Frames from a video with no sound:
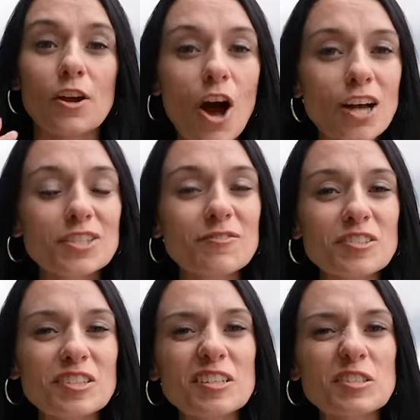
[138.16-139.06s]
The cost of
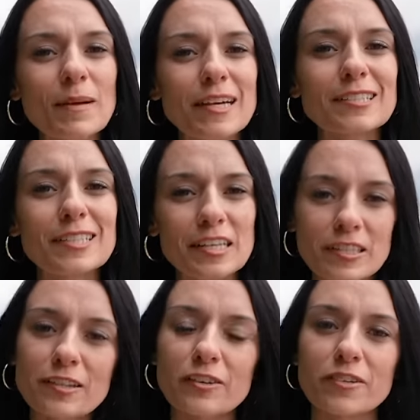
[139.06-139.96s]
using these bikes is
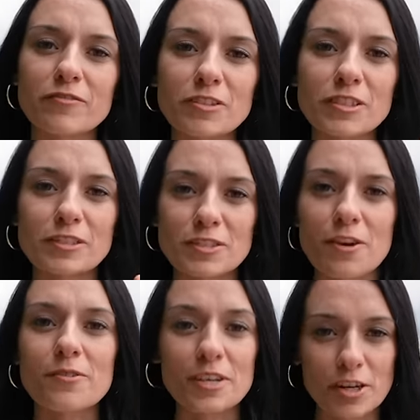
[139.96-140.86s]
a little confusing,
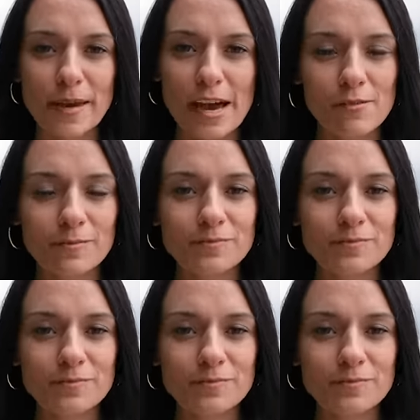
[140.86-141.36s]
so hear me out.